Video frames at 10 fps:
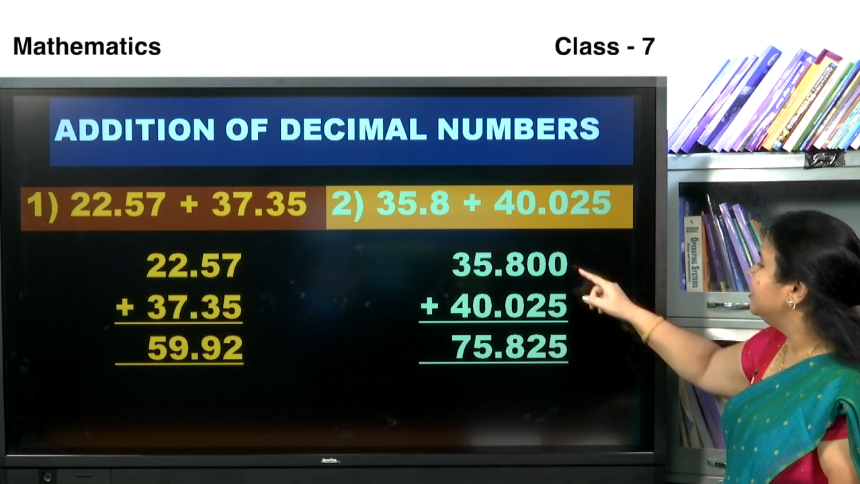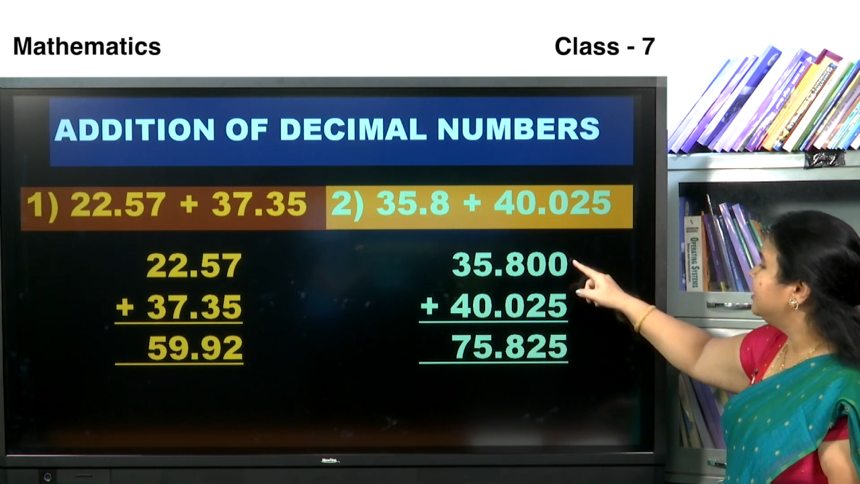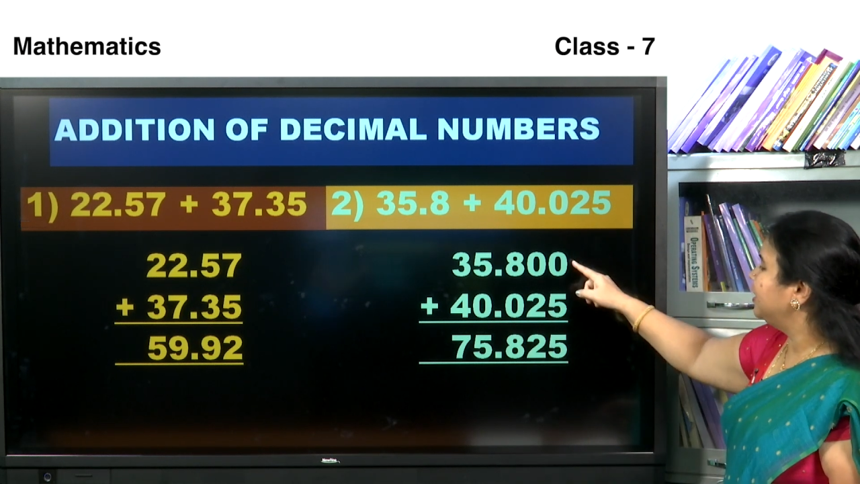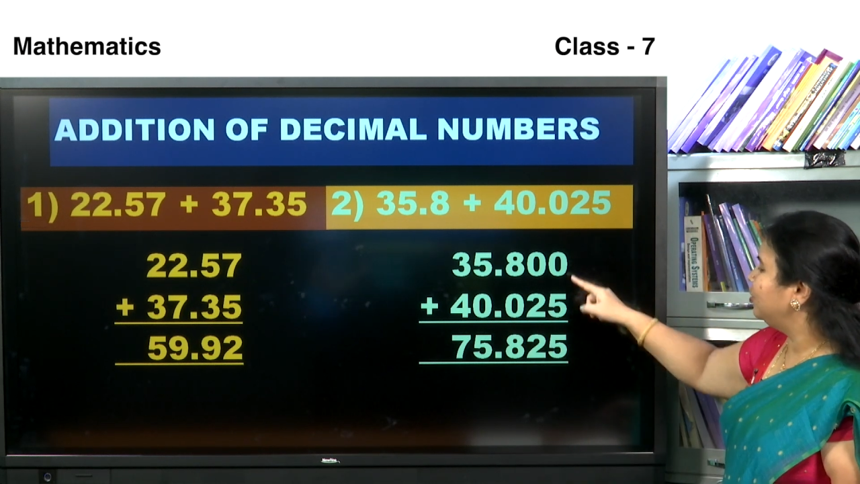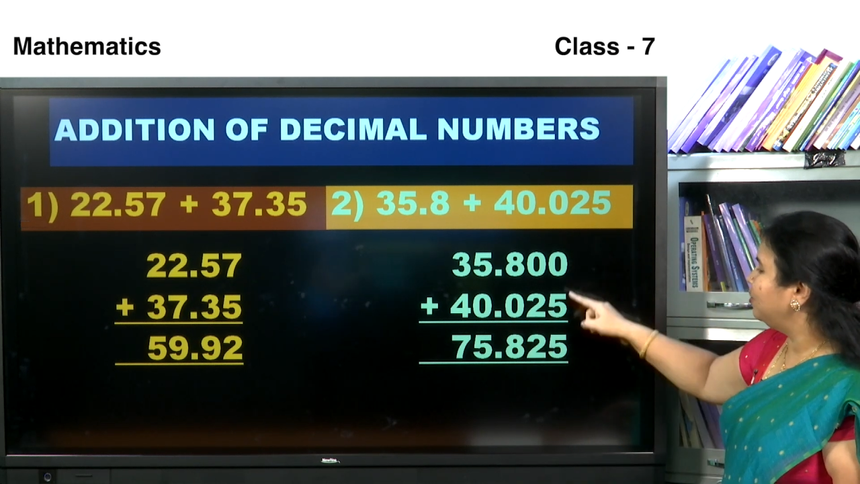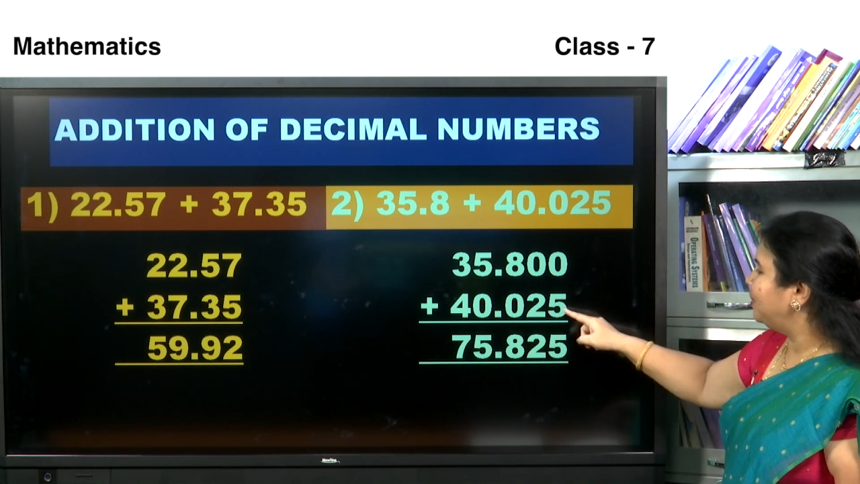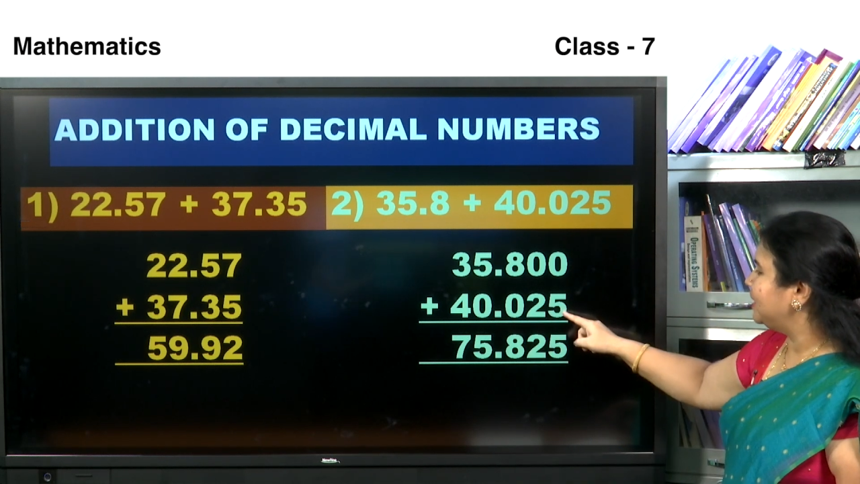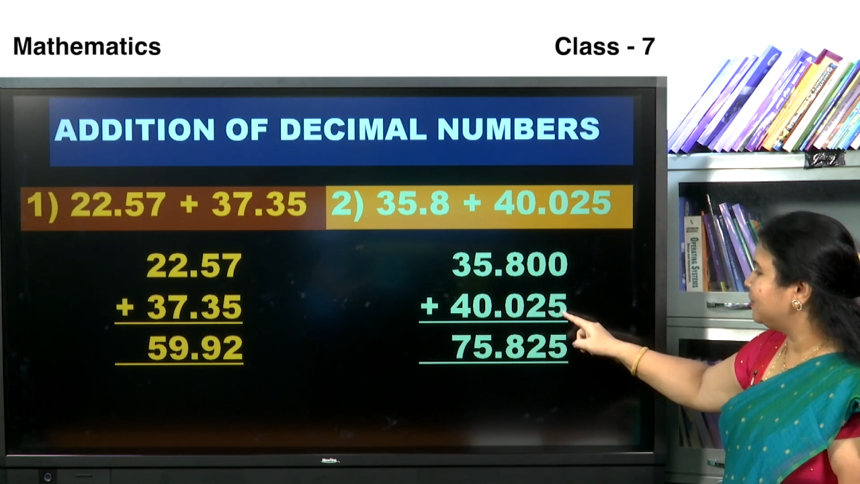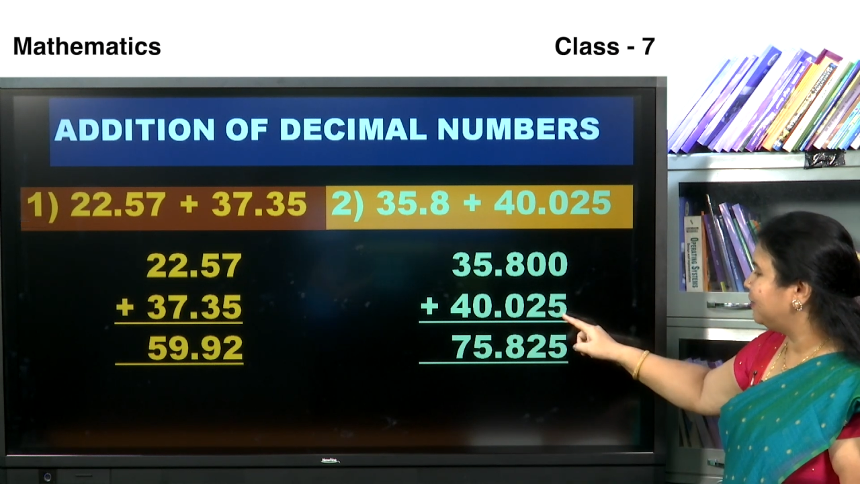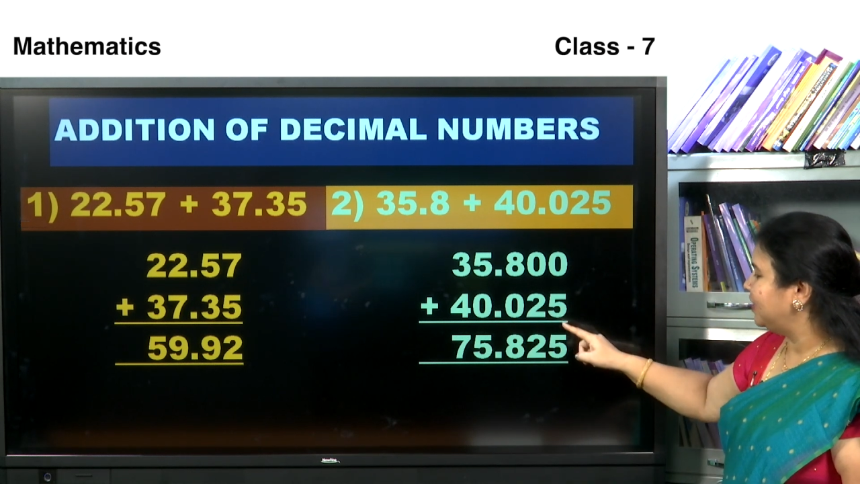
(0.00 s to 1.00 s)
0
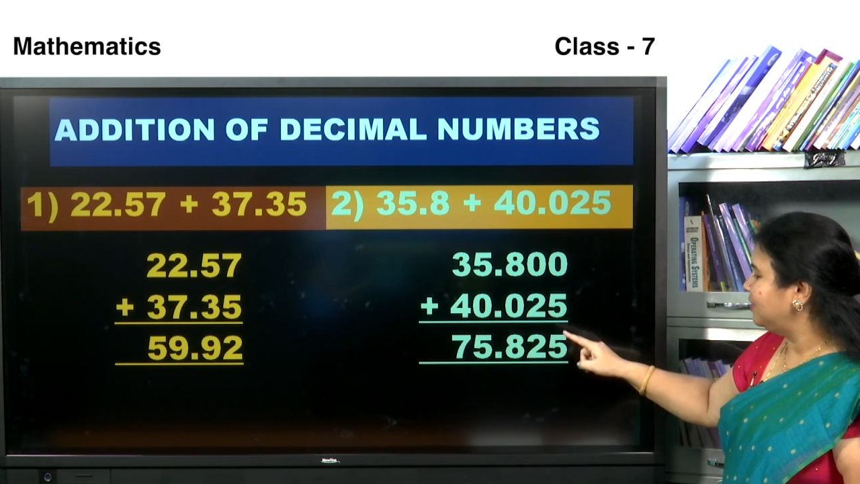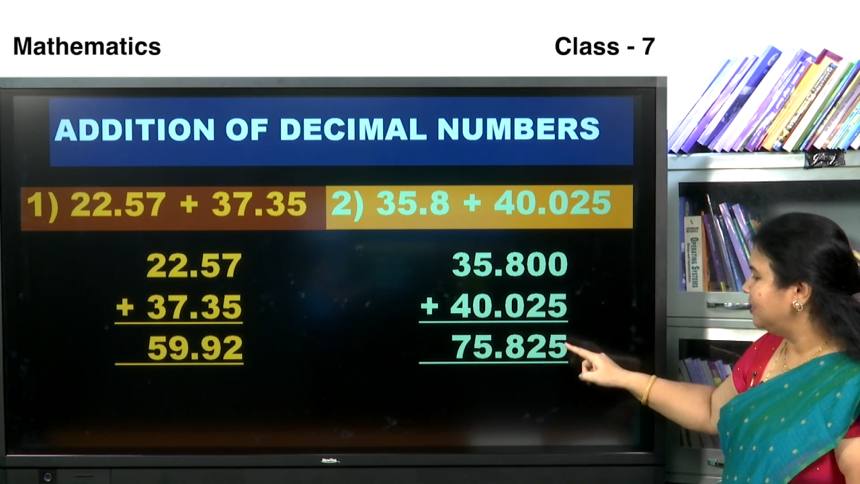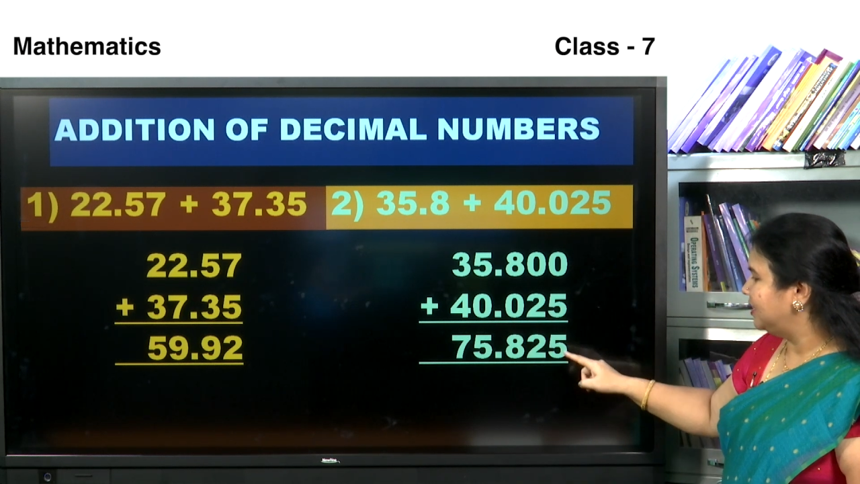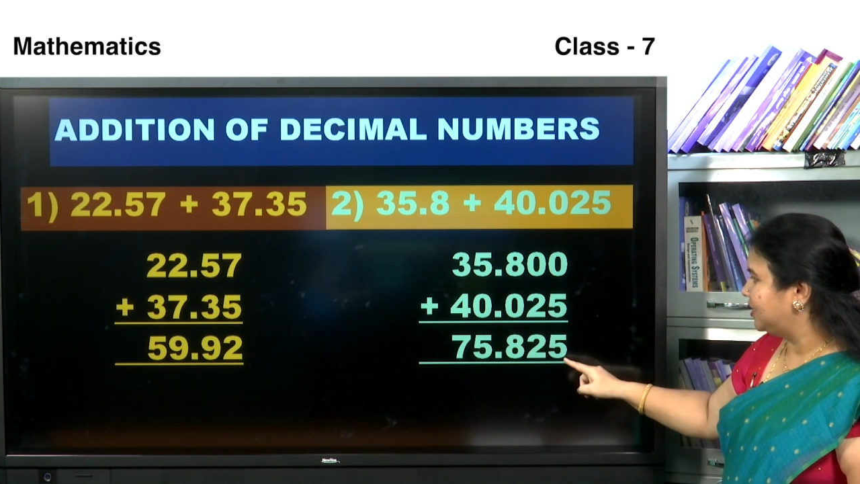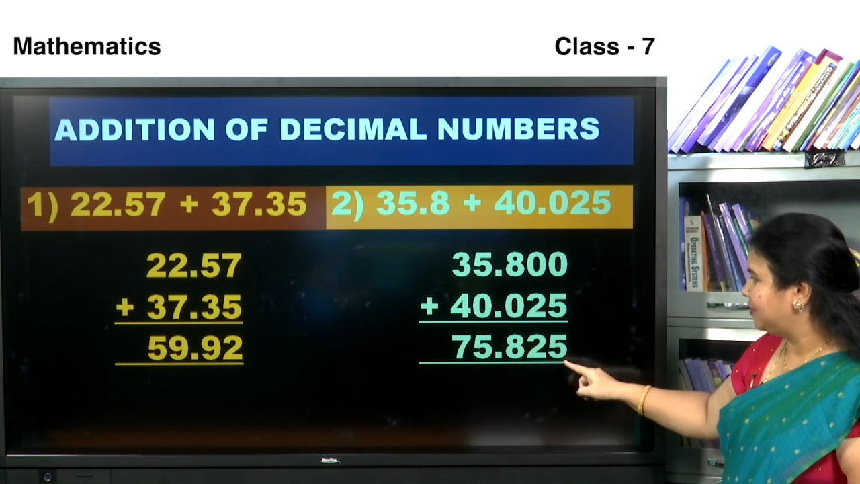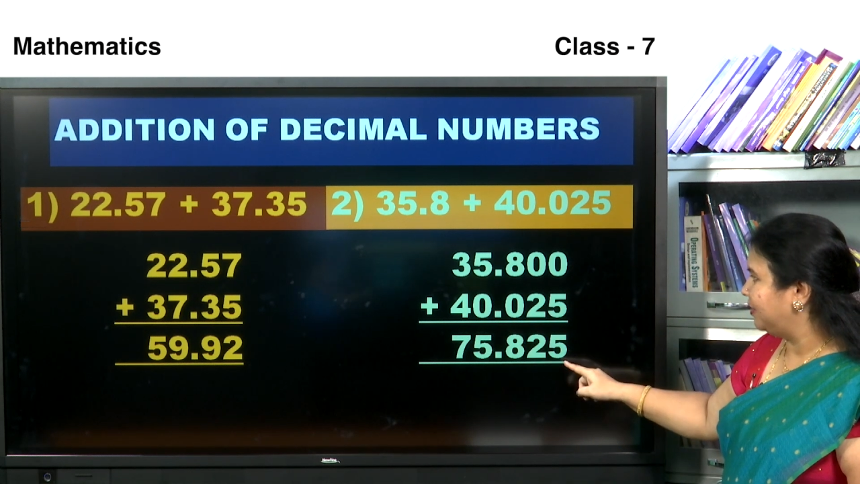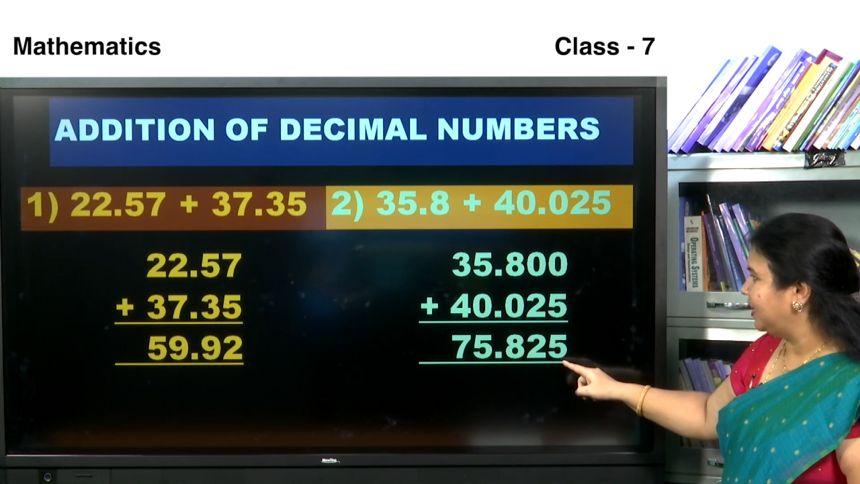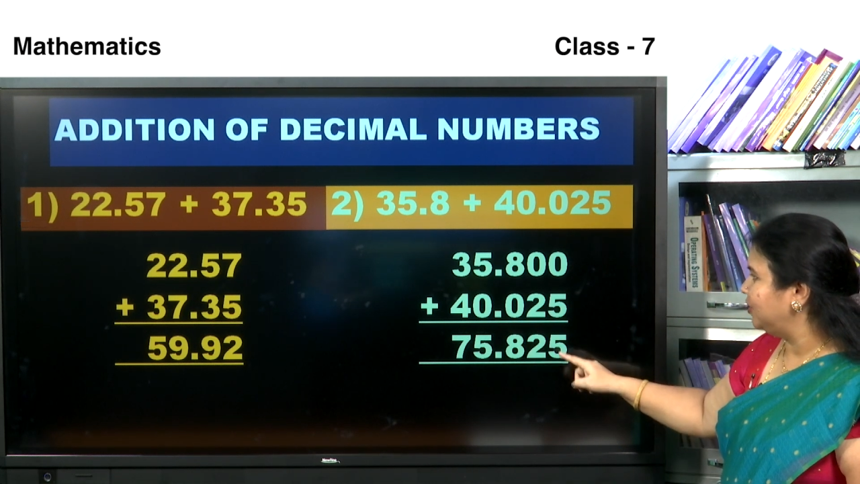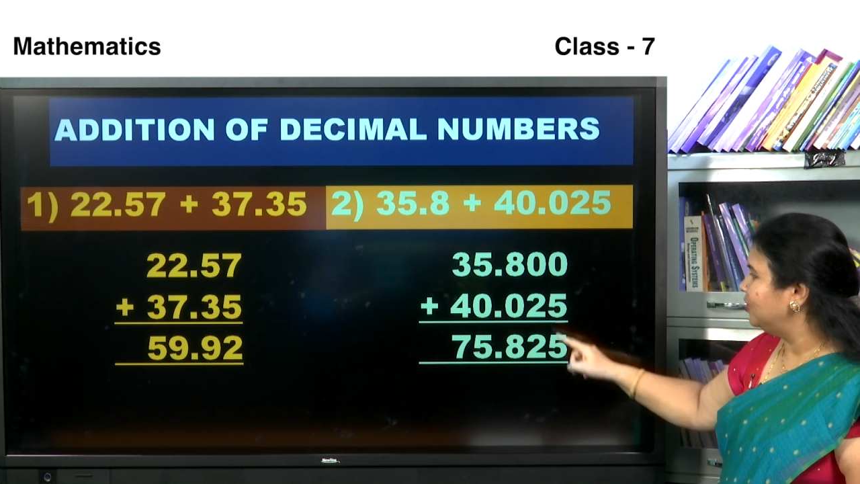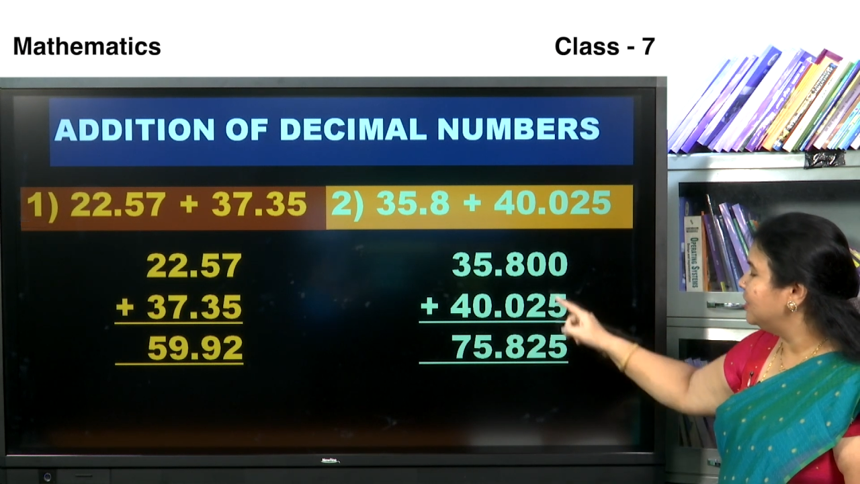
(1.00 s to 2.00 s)
plus 5 is
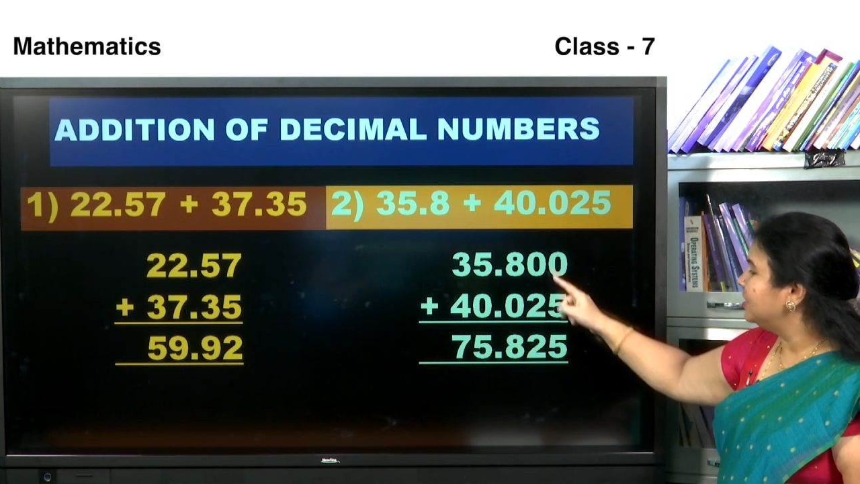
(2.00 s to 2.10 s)
5,